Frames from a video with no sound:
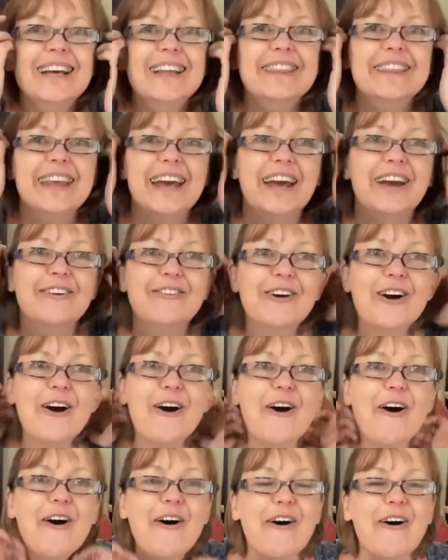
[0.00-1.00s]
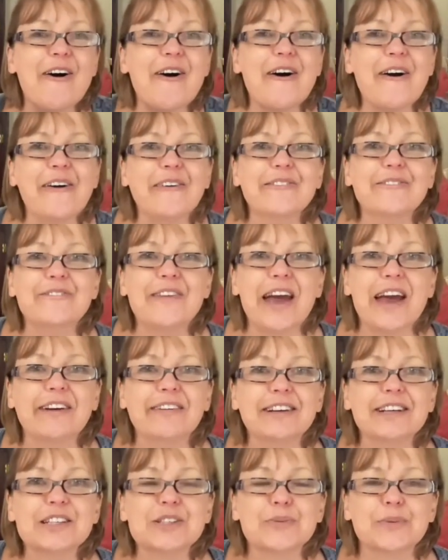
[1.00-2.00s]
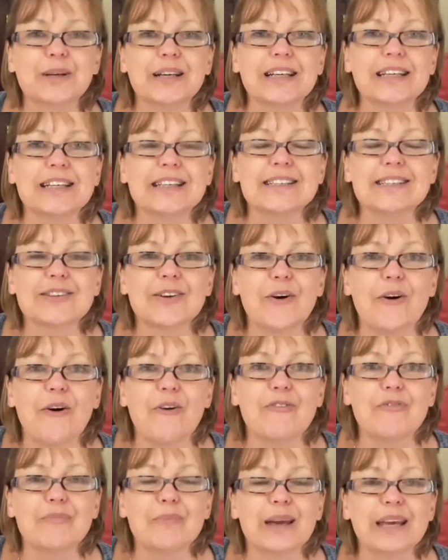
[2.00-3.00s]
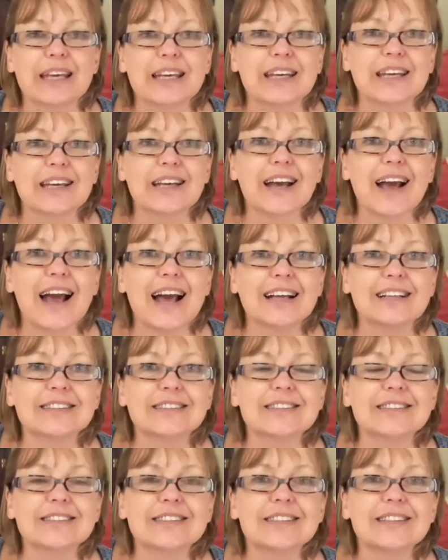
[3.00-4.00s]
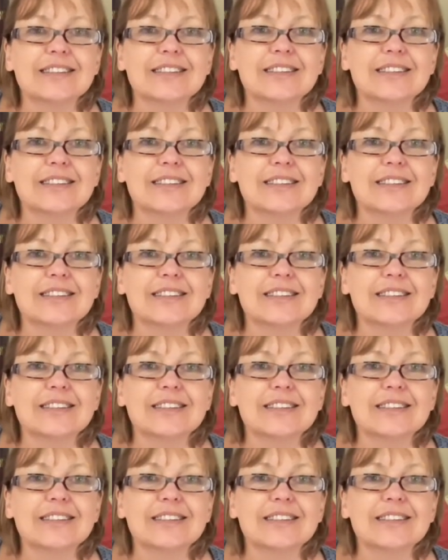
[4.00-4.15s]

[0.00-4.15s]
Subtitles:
there are various ways of making hand